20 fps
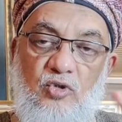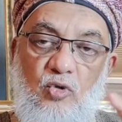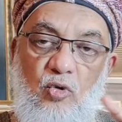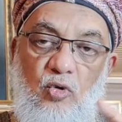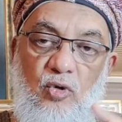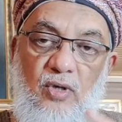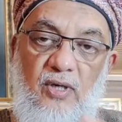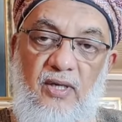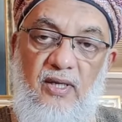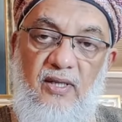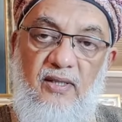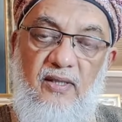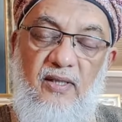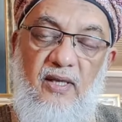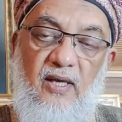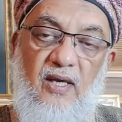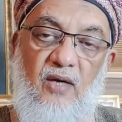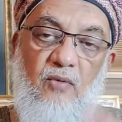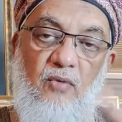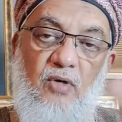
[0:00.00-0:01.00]
only
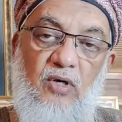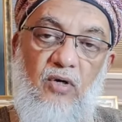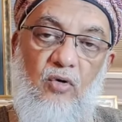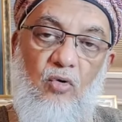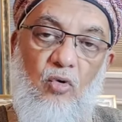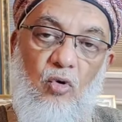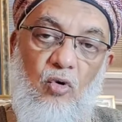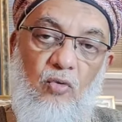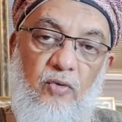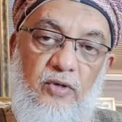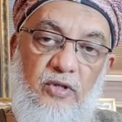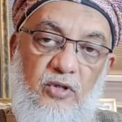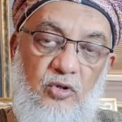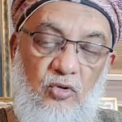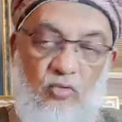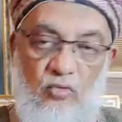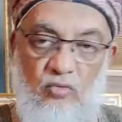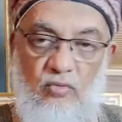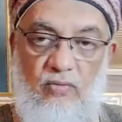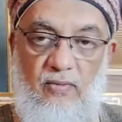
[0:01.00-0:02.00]
they will go with
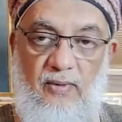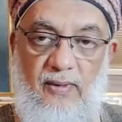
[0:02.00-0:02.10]
you.